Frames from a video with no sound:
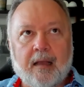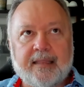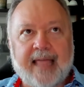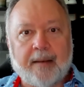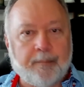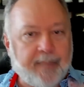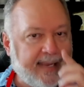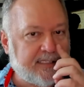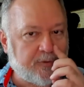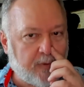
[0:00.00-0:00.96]
that
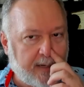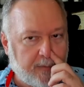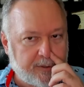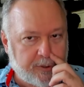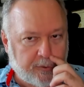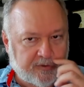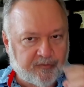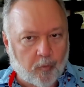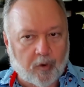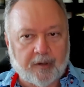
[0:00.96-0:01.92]
base terrain was used
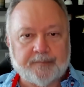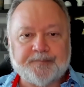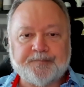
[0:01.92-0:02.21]
for